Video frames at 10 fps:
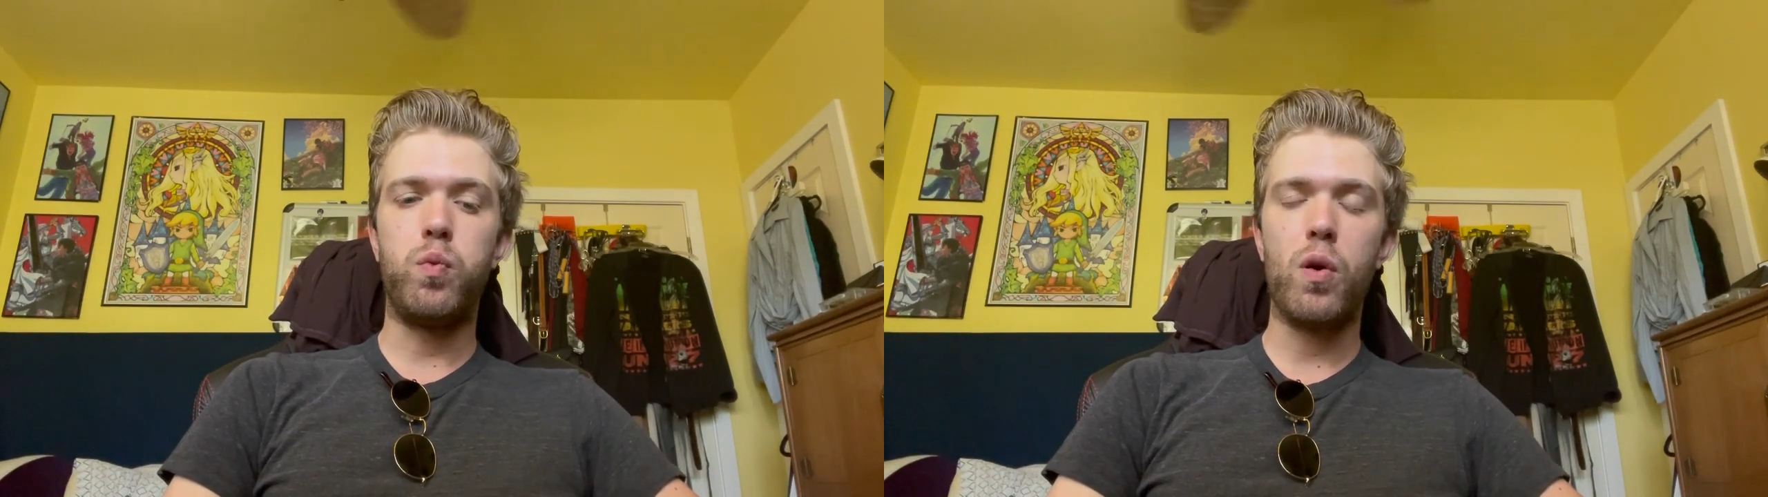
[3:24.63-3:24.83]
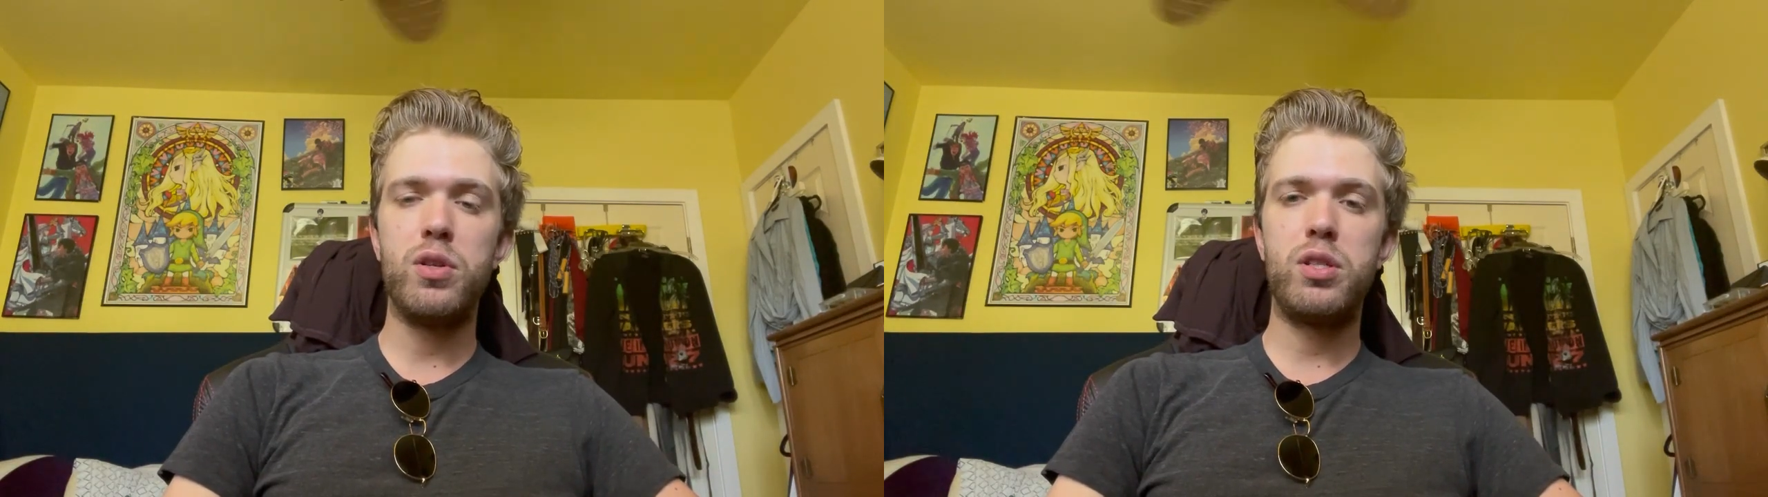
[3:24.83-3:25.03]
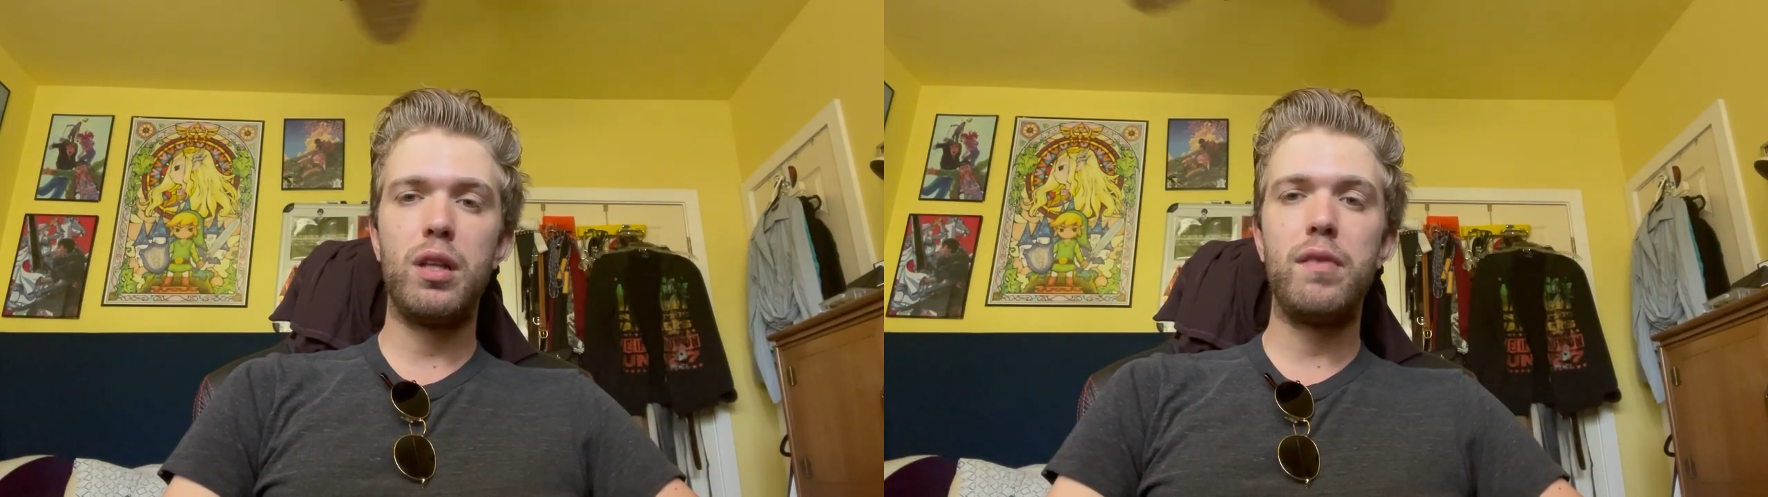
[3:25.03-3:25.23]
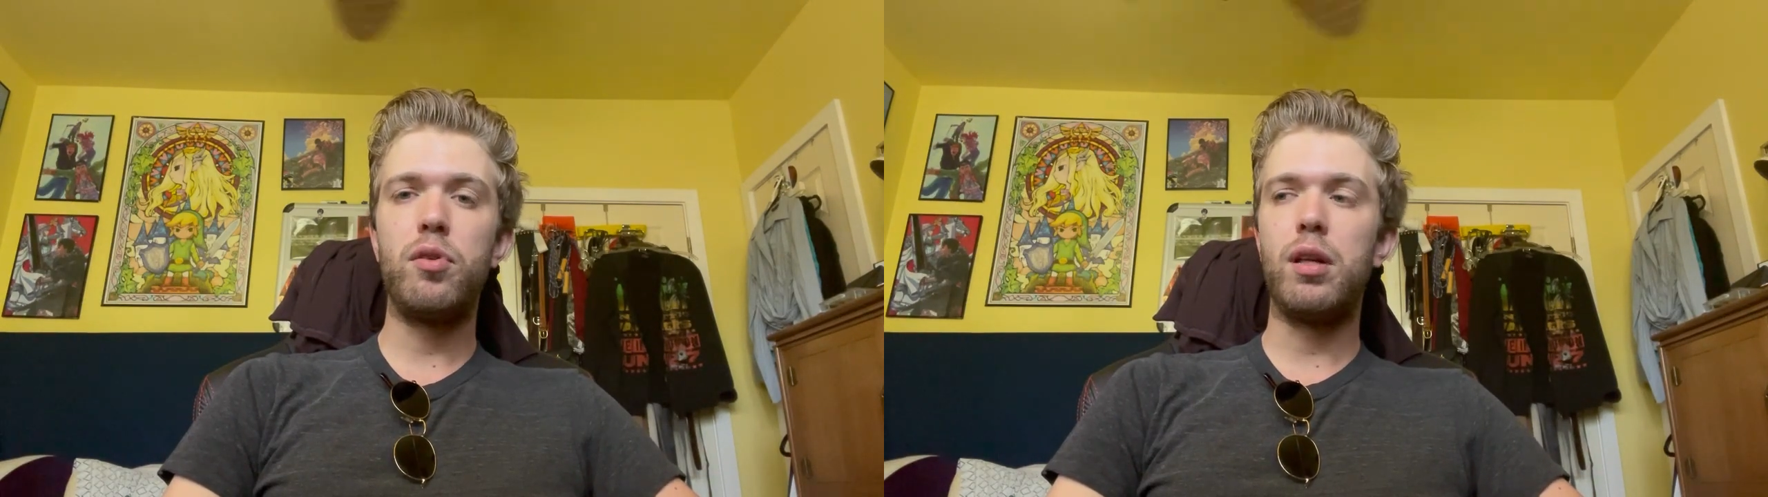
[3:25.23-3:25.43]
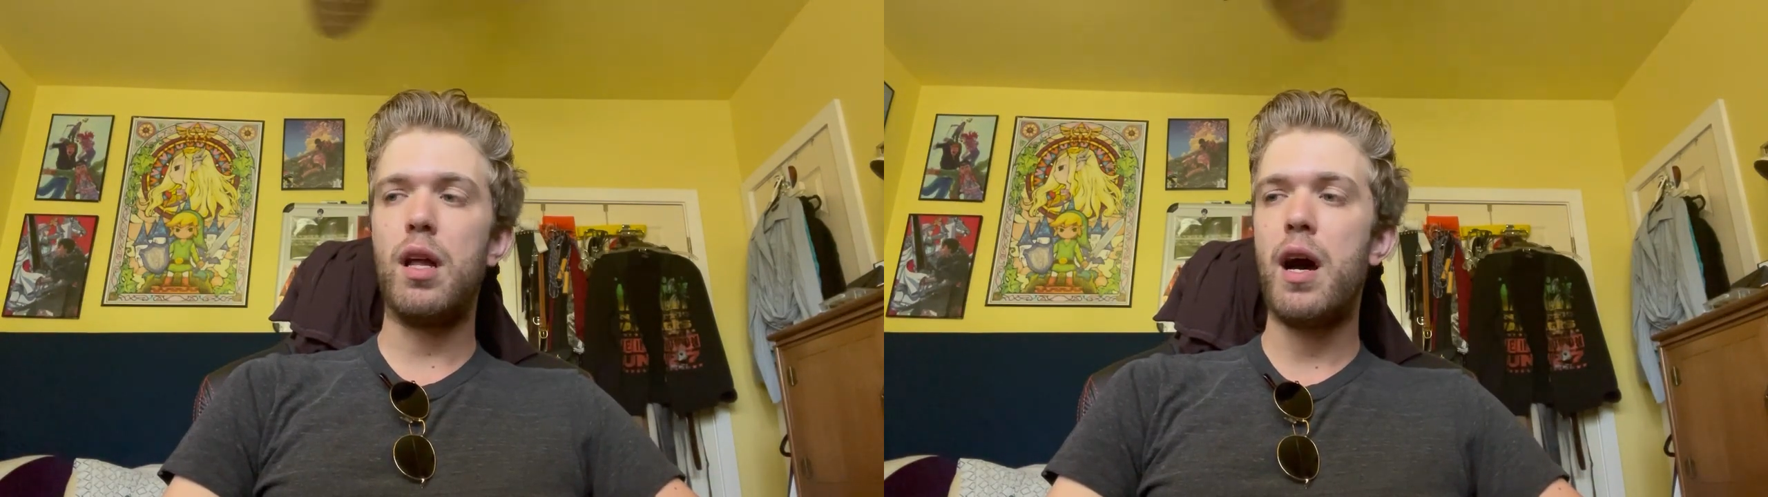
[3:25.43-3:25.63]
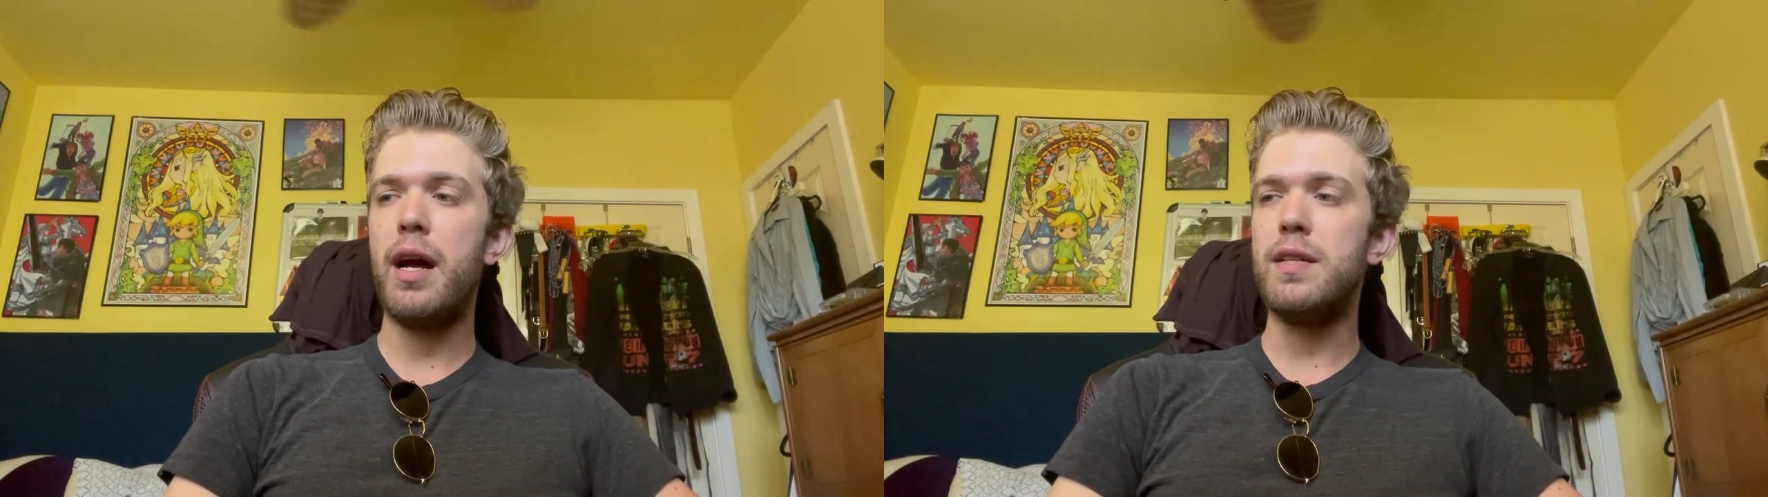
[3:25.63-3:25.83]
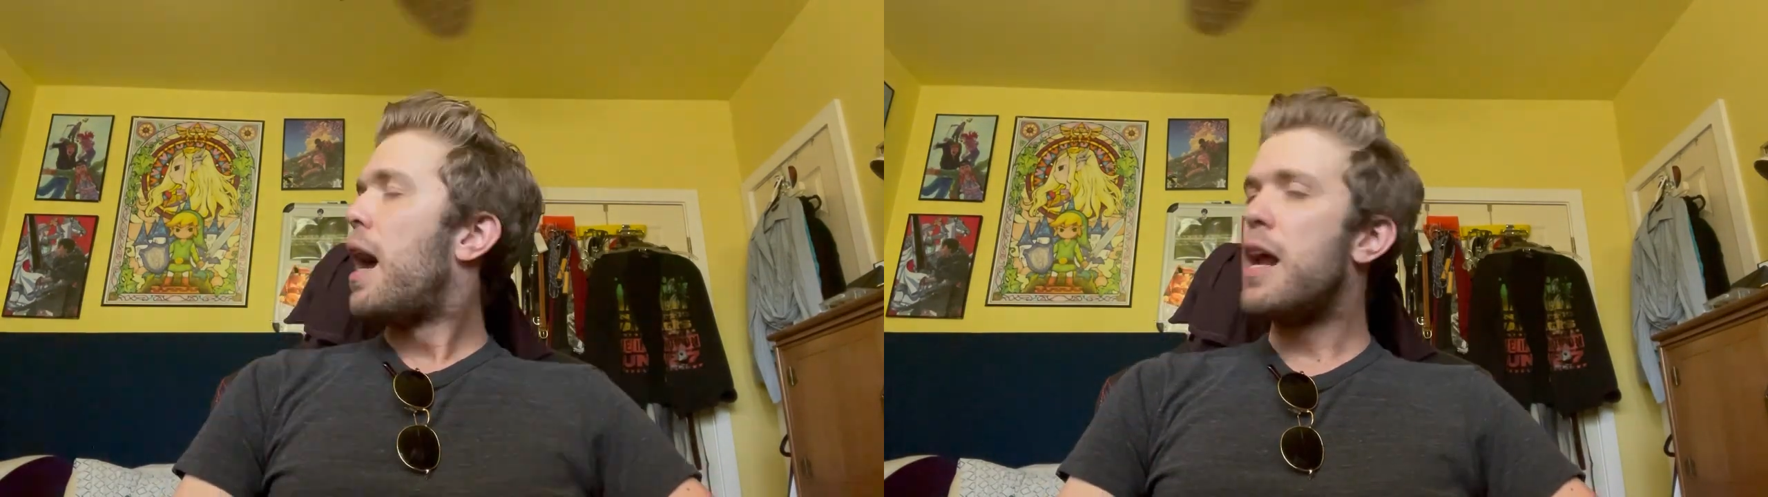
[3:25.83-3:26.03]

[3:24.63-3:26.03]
worst delivered lines